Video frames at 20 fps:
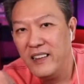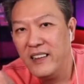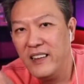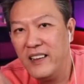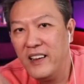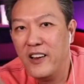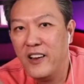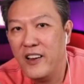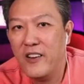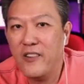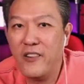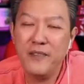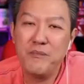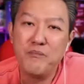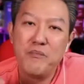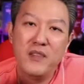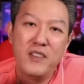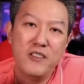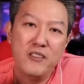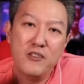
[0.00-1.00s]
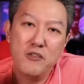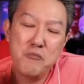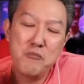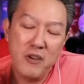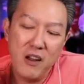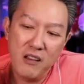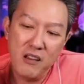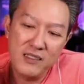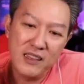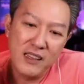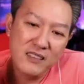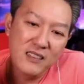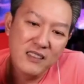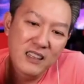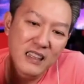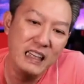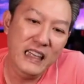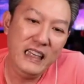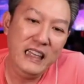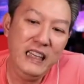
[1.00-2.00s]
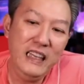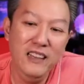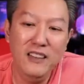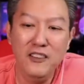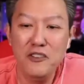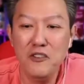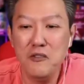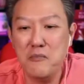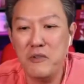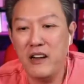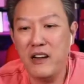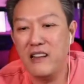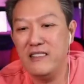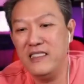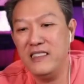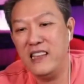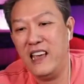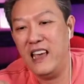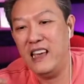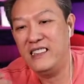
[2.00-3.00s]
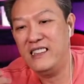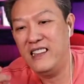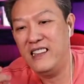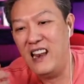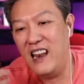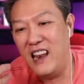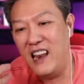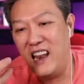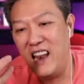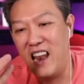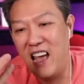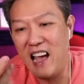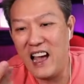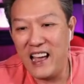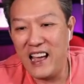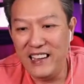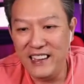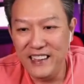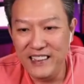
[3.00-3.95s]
All right. Do you pronounce it as Lee? Do you pronounce it as lie?